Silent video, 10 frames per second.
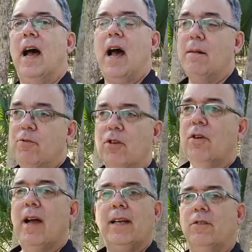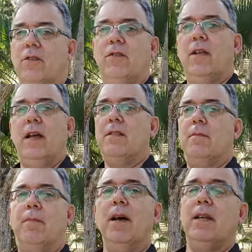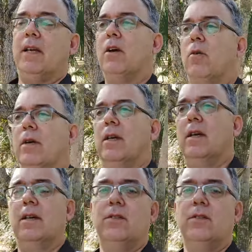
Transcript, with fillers: I'm sure I could just hit the button and go into